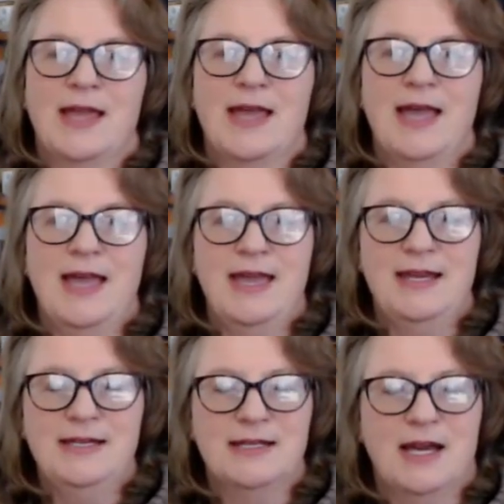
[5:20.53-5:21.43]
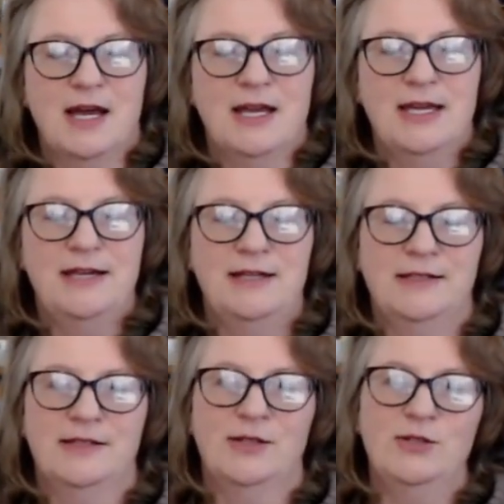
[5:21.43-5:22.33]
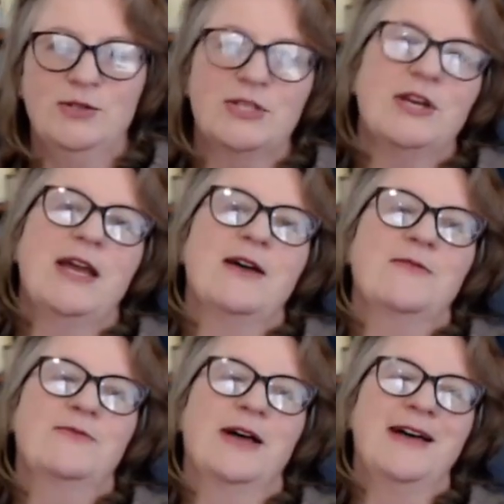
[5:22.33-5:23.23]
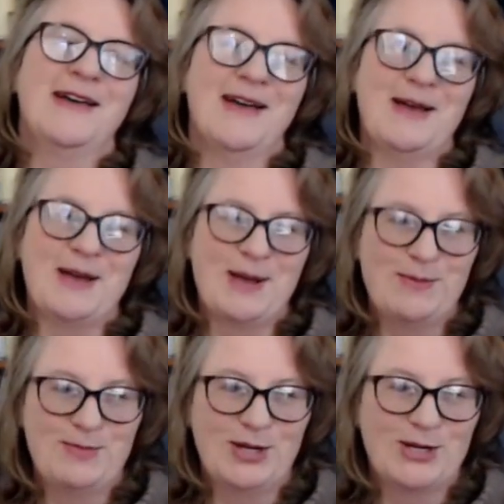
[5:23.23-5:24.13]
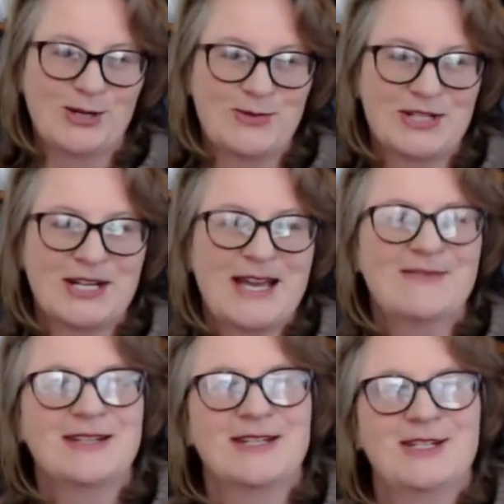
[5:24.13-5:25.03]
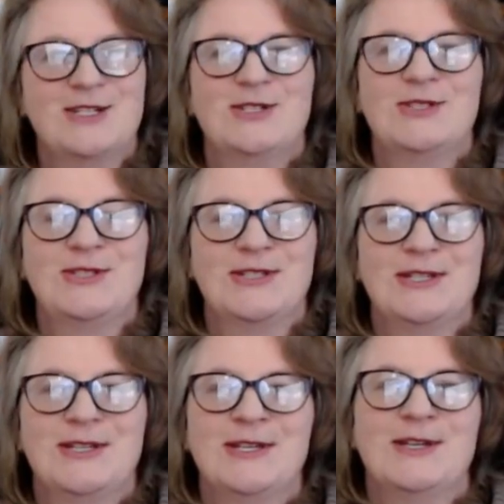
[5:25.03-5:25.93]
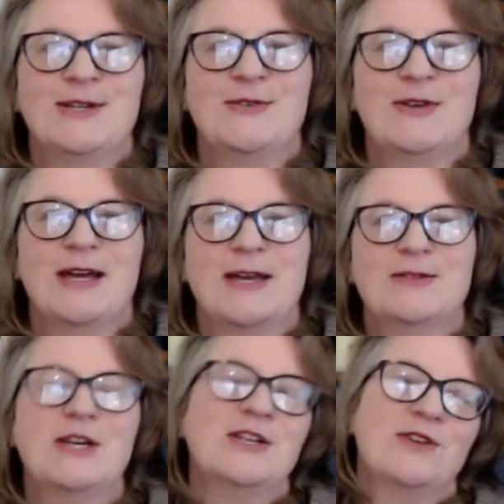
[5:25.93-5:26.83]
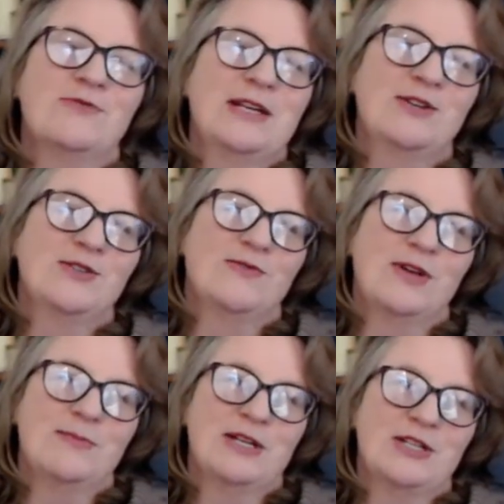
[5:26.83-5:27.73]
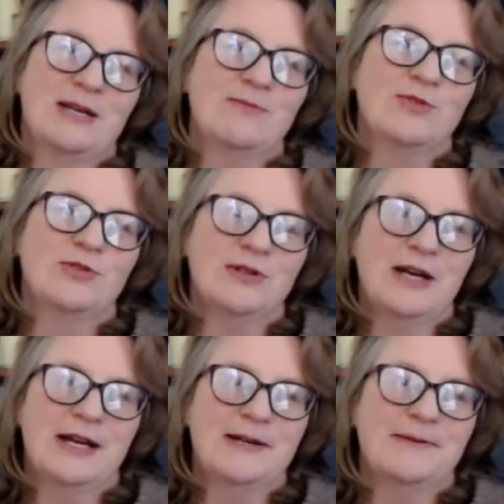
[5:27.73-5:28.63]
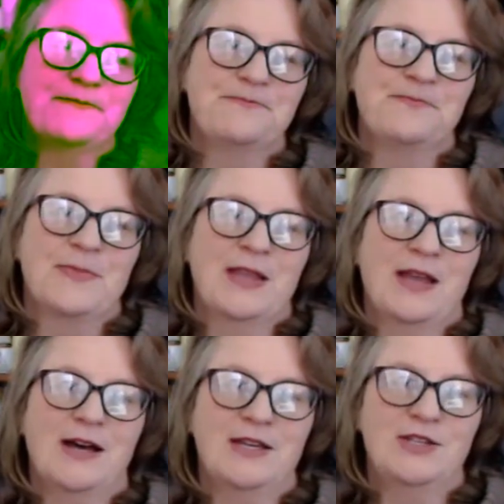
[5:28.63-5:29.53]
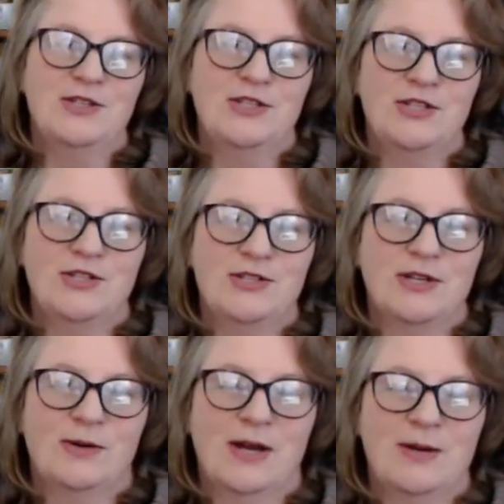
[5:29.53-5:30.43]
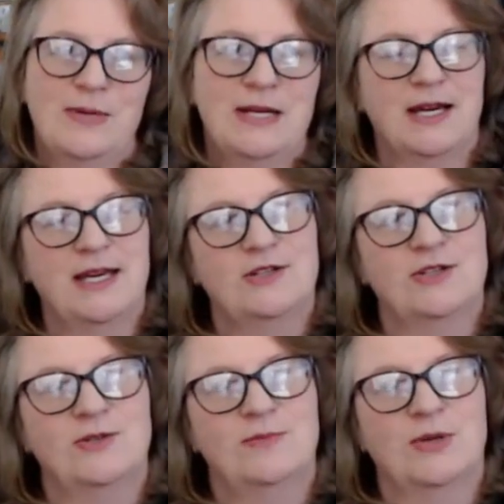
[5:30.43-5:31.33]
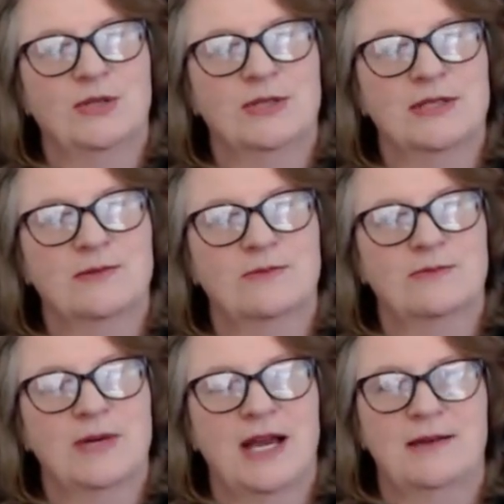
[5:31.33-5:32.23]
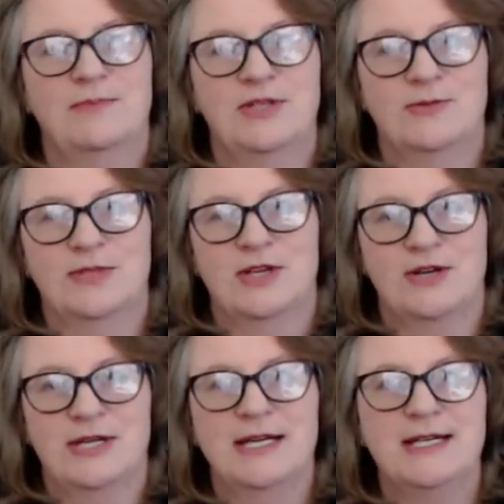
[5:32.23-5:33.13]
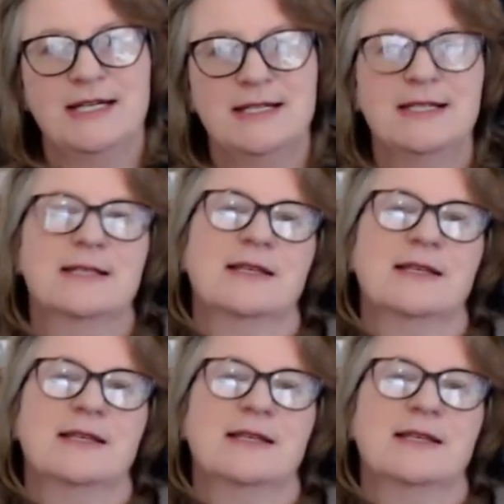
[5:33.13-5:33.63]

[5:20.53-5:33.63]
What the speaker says: And I also have a blog which I haven't used. I don't really use very much anymore. I used to use it quite a bit. I had 2 blogs. I had Bishopstone Yarns